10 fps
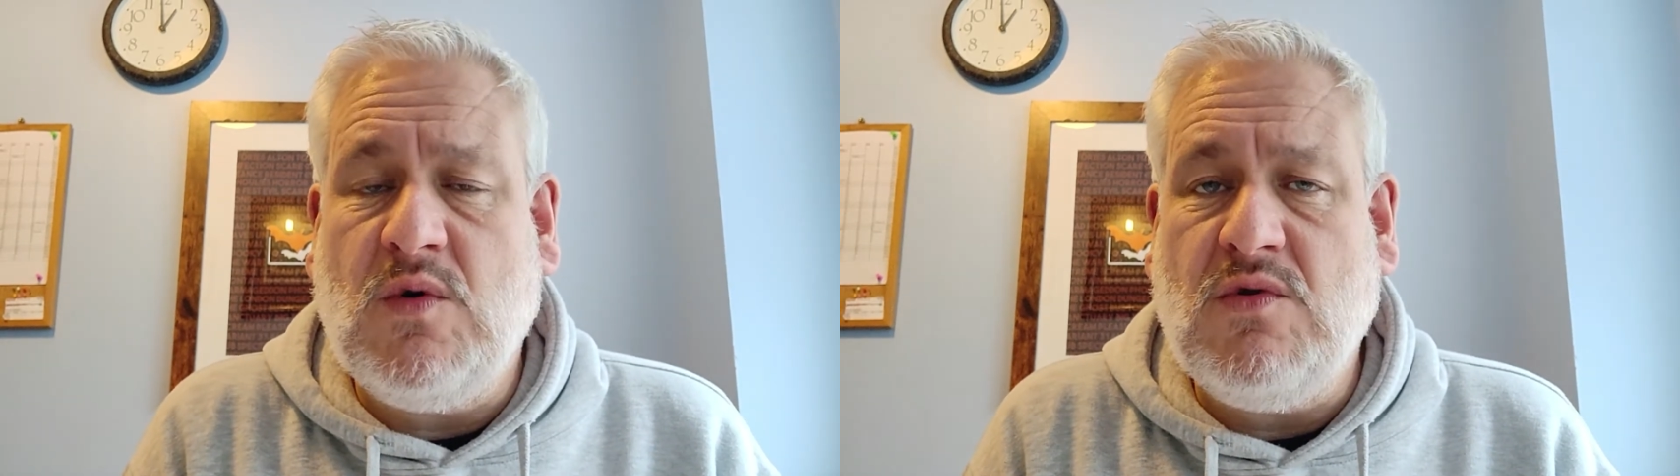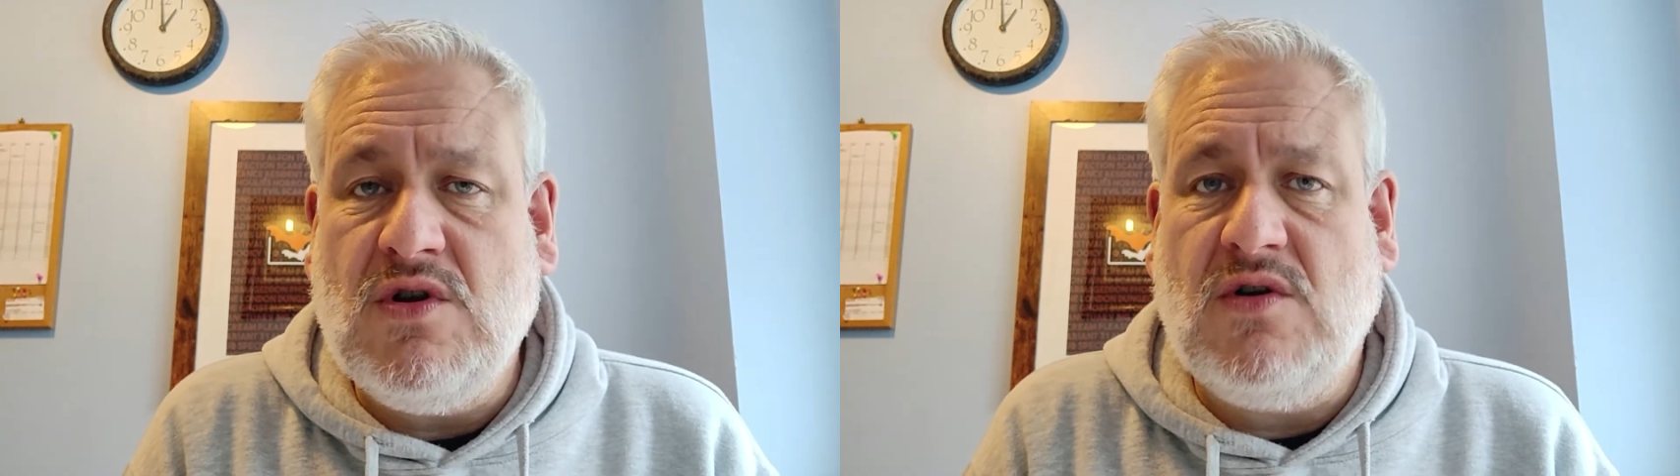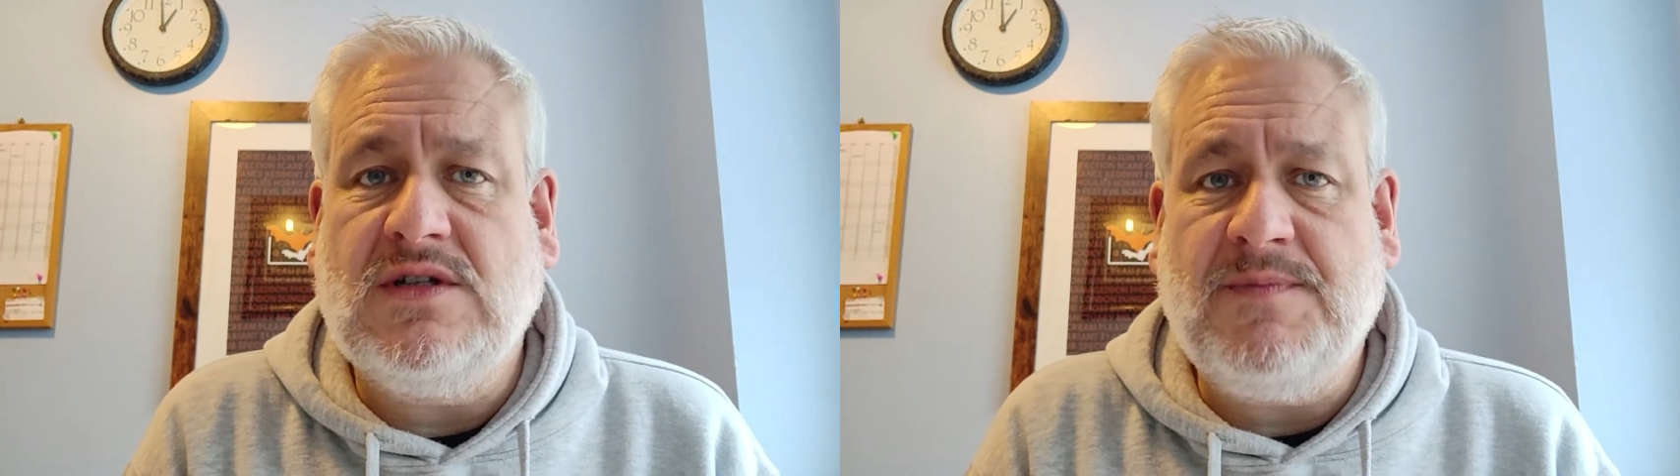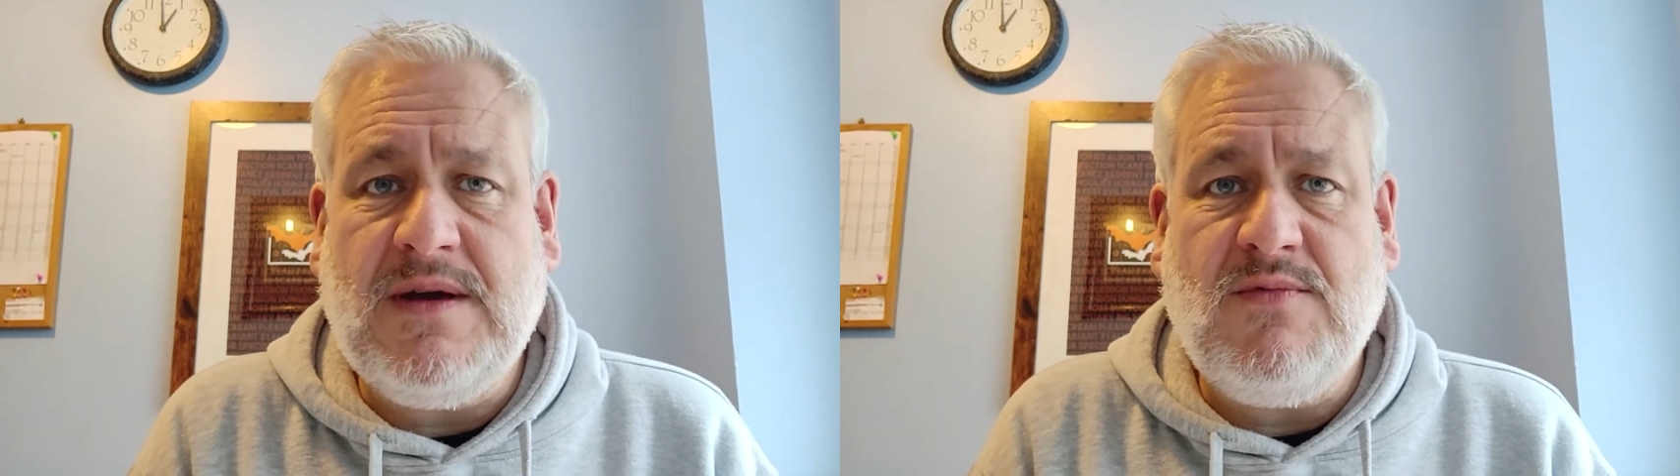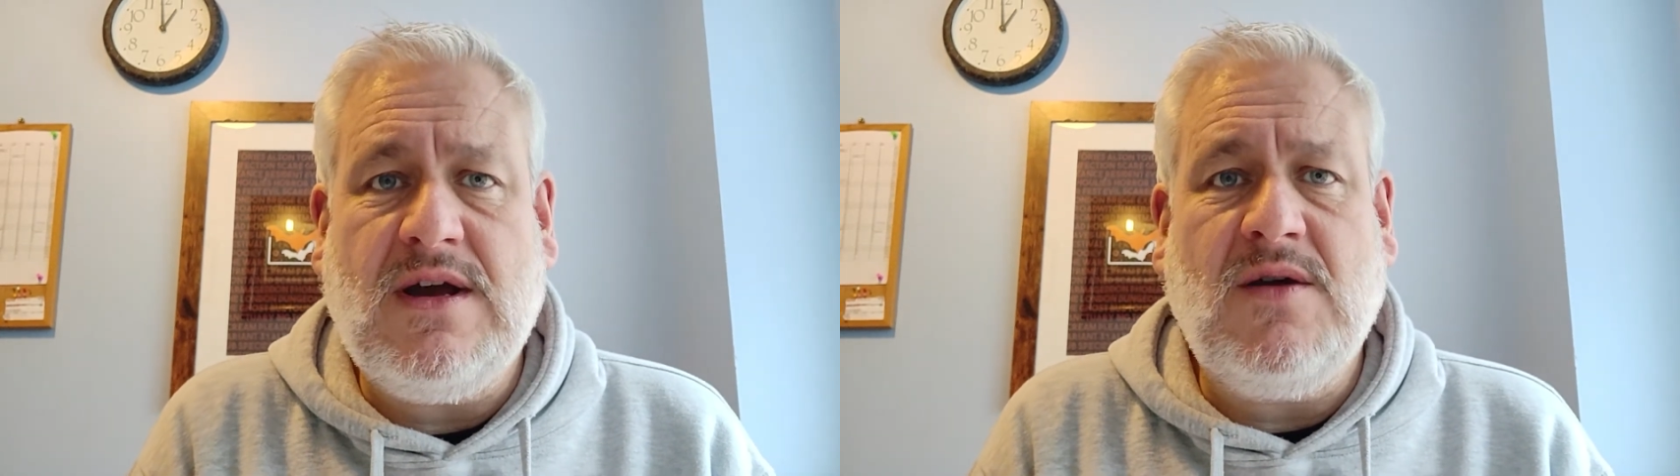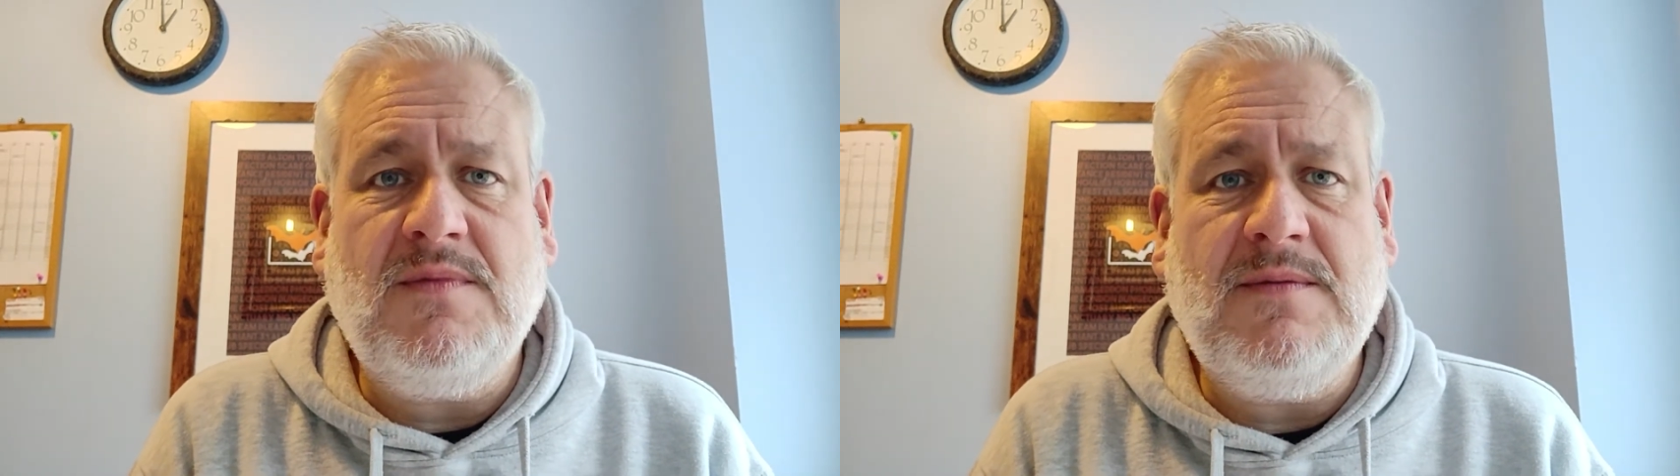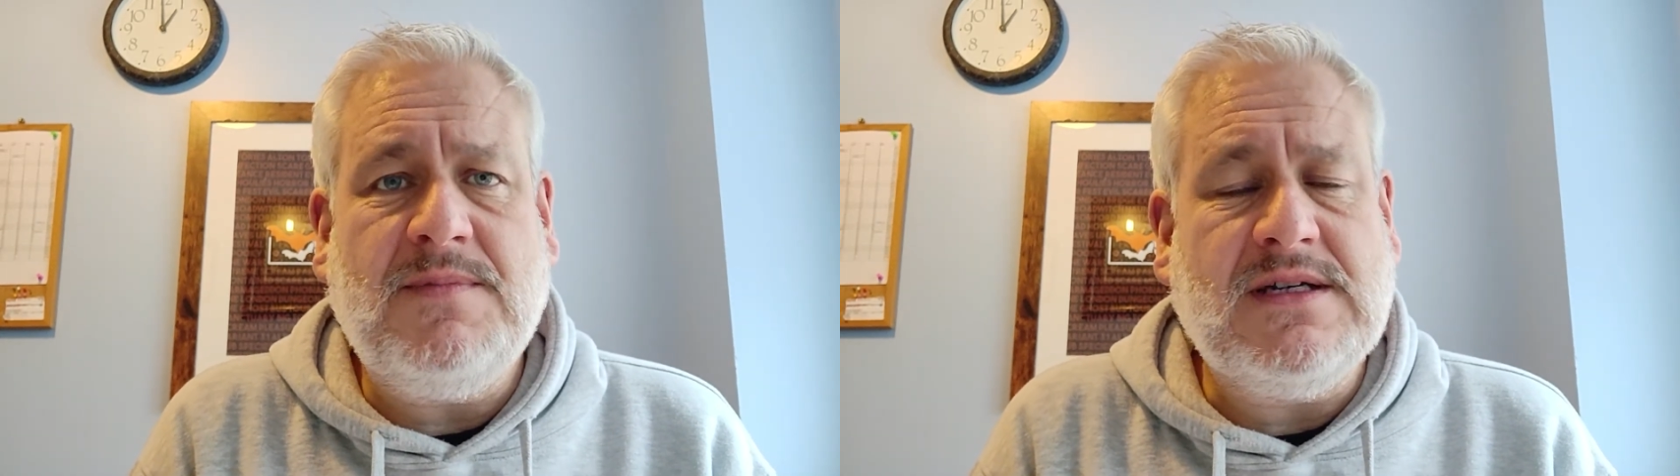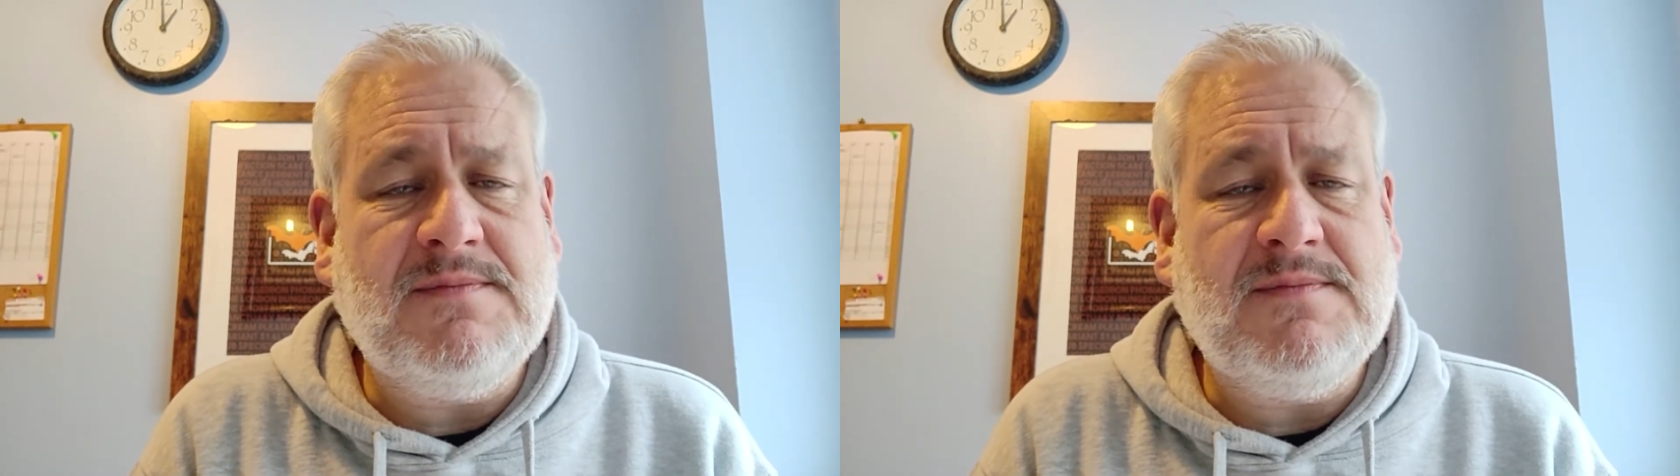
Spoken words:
will not be reopening,